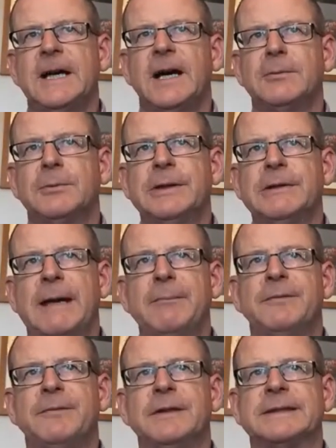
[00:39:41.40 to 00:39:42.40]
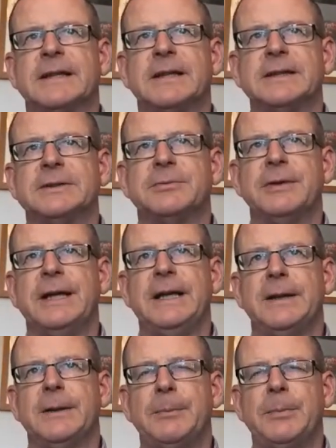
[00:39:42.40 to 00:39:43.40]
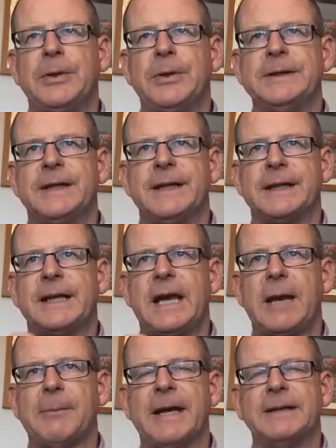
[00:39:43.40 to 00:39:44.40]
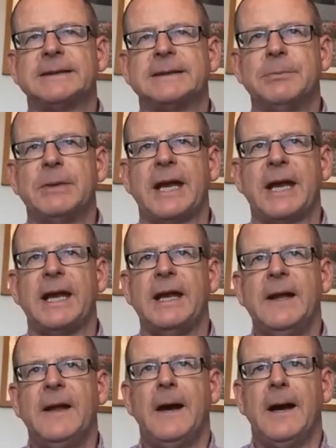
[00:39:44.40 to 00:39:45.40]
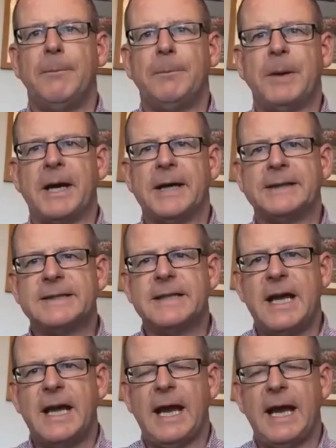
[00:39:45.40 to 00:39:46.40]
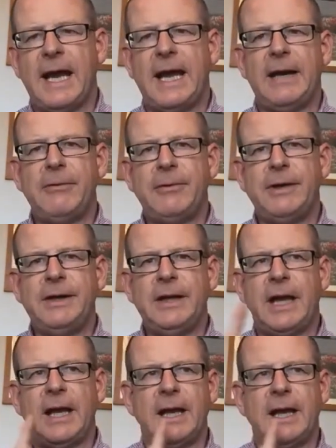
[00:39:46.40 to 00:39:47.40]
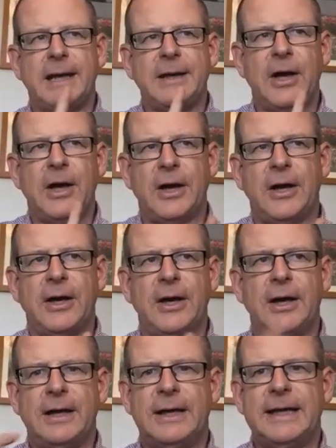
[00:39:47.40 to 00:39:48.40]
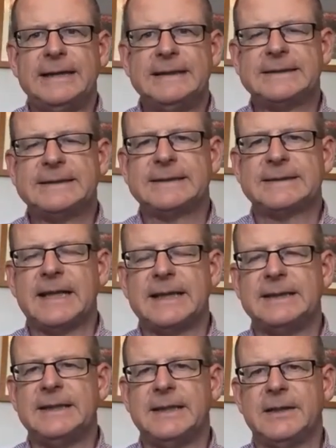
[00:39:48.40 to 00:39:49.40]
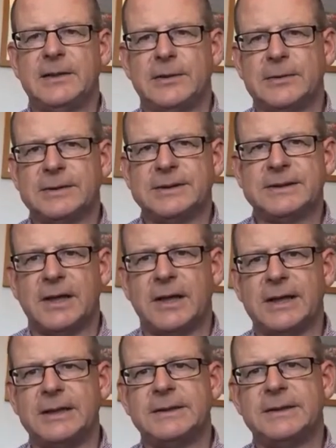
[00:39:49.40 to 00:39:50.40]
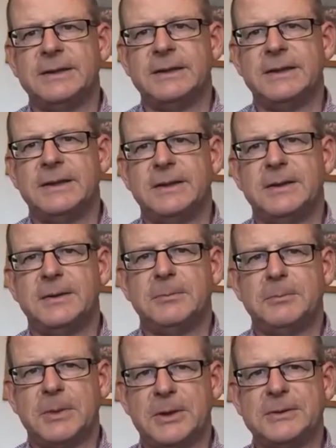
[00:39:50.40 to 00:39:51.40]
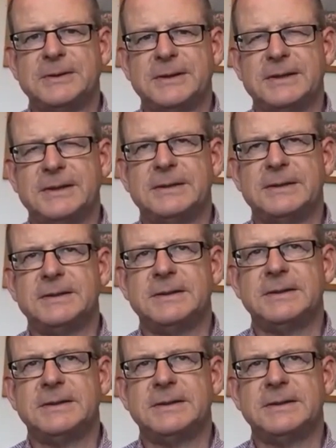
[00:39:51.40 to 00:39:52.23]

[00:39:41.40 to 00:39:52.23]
emphasize really the point that came out to me about Aaron and Hur standing alongside Moses.